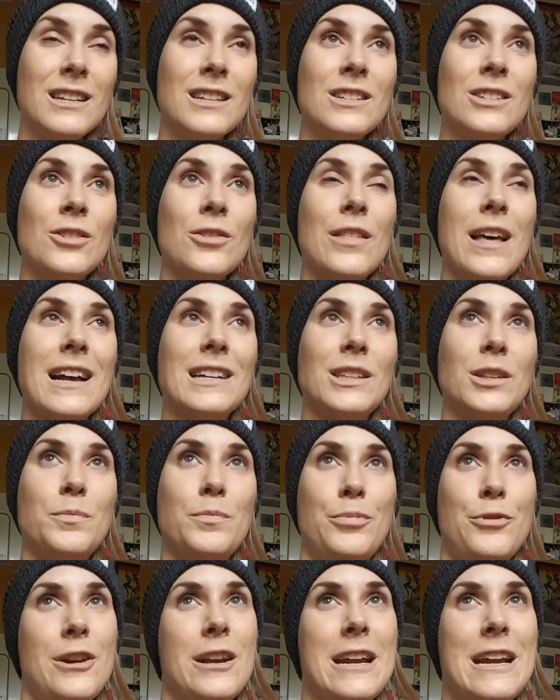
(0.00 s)
So that's
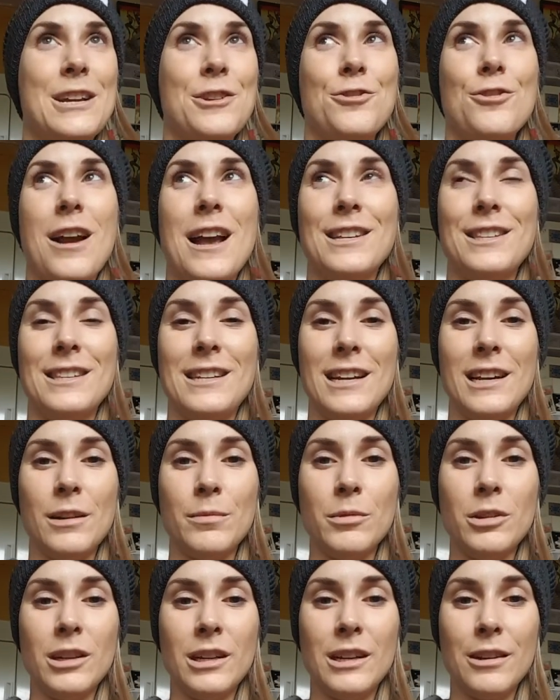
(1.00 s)
pretty interesting.
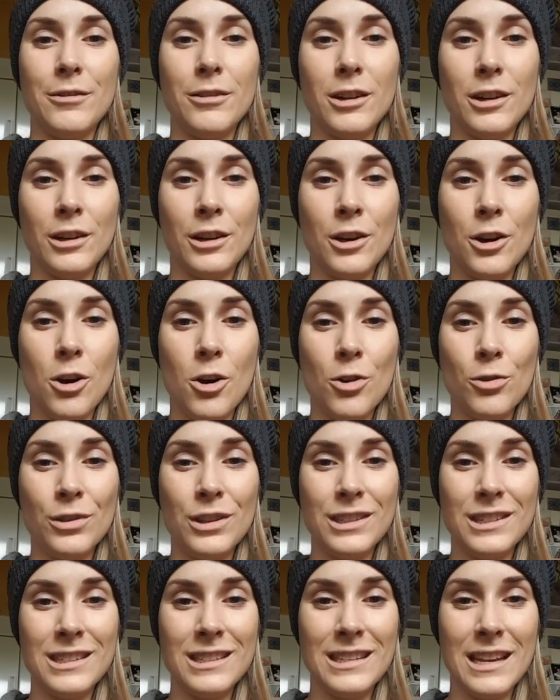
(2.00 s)
I'm going to give it a go.
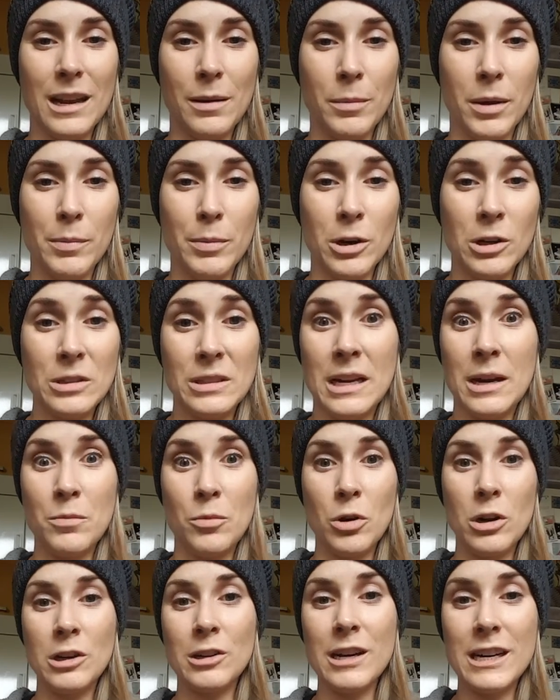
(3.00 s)
This is like my part-time
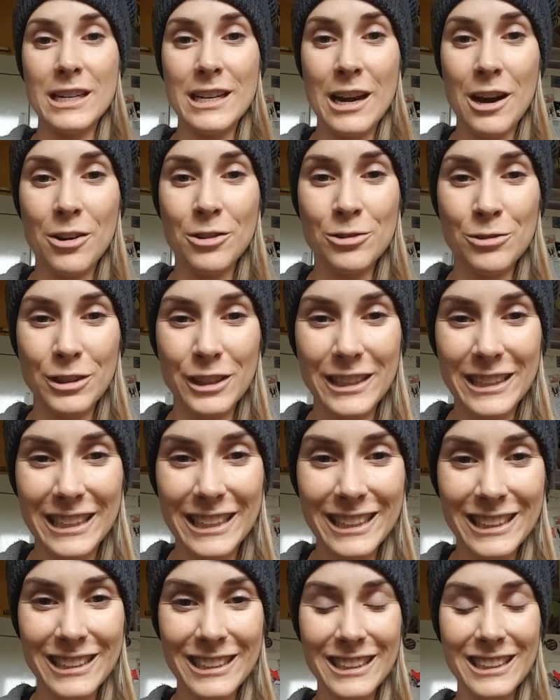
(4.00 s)
work right now,
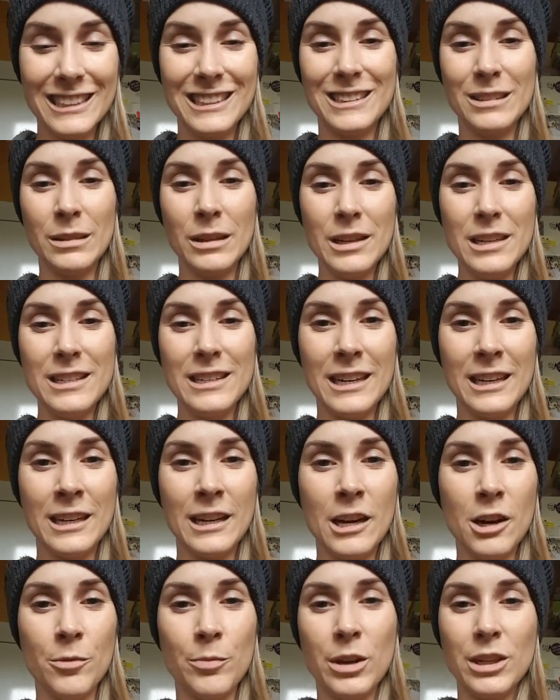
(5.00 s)
really. It's
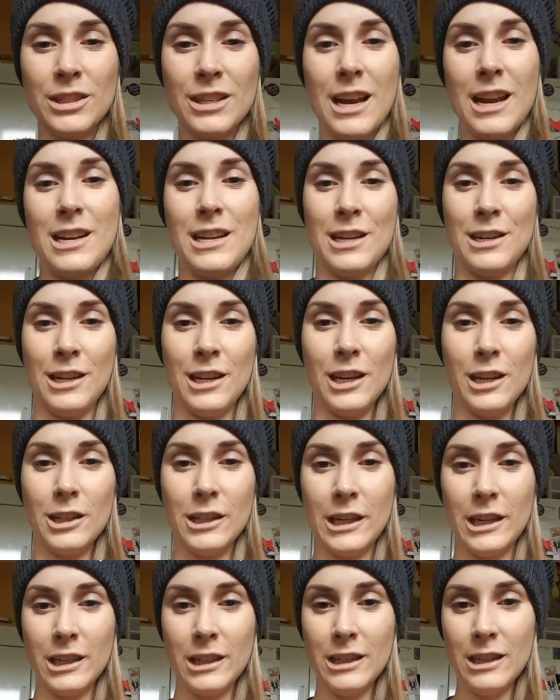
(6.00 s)
taking care of my son and
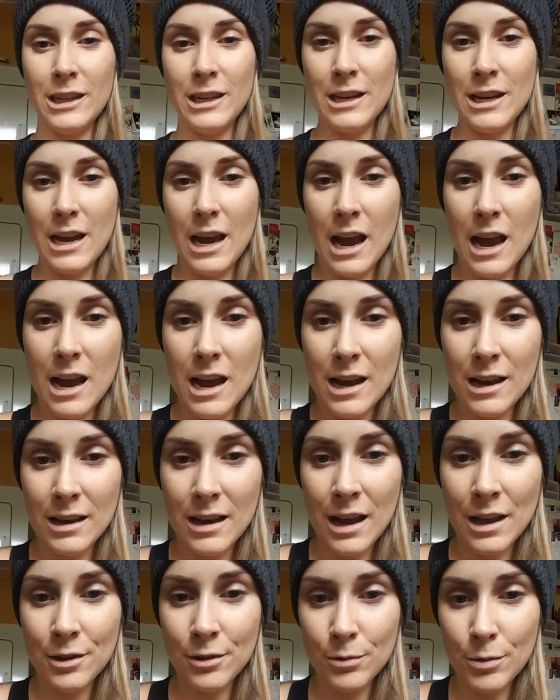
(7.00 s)
healing.
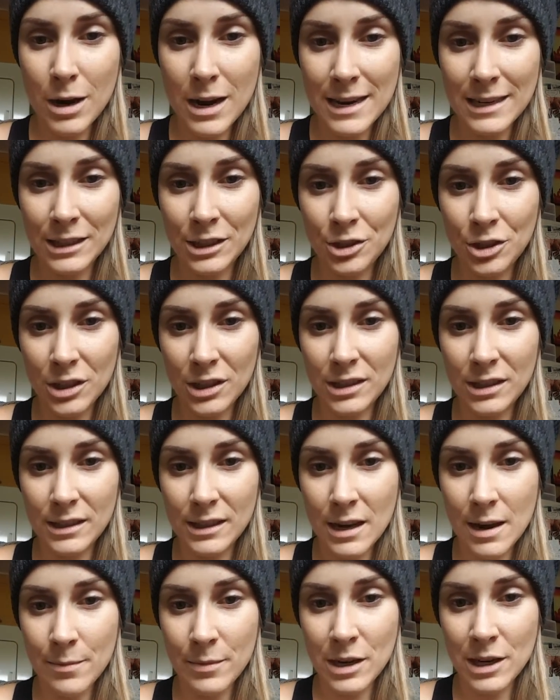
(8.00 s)
Otherwise,
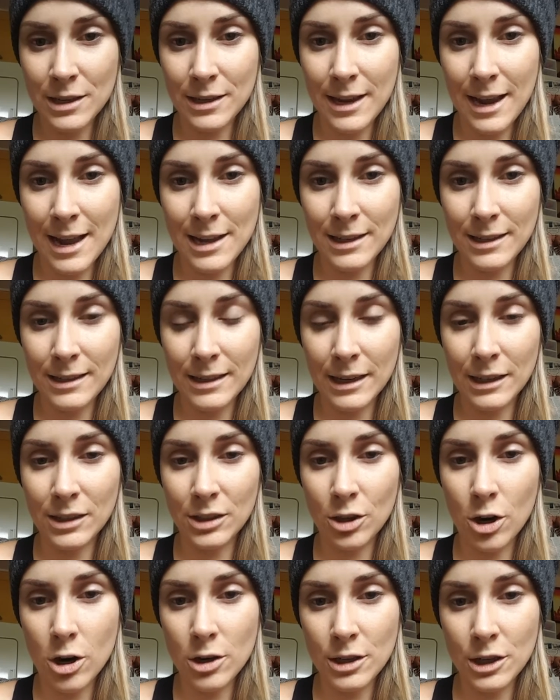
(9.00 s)
just intense like
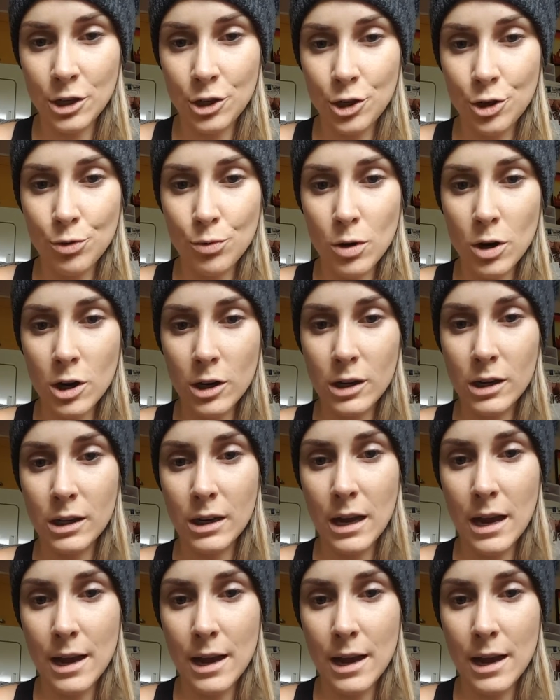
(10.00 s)
scar tissue work.